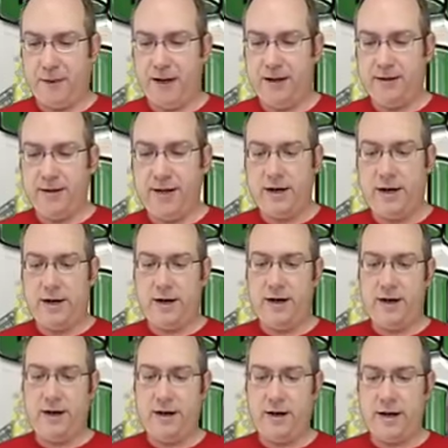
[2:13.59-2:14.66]
It's not
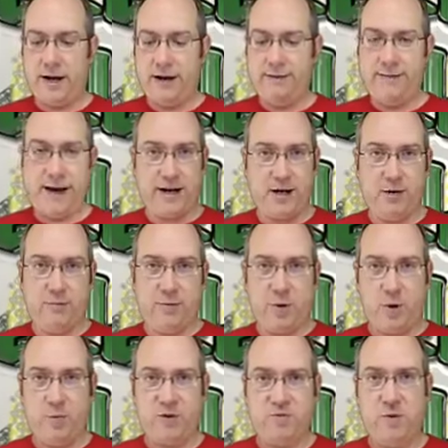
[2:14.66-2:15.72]
a vacuum
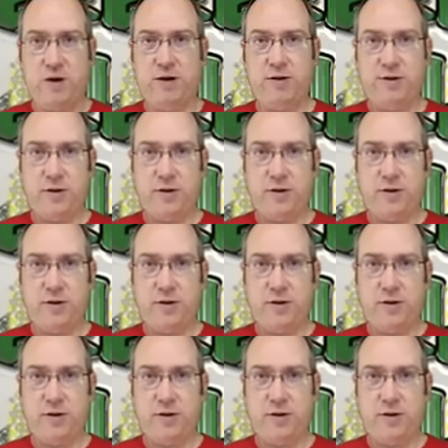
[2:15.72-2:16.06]
thermos mug,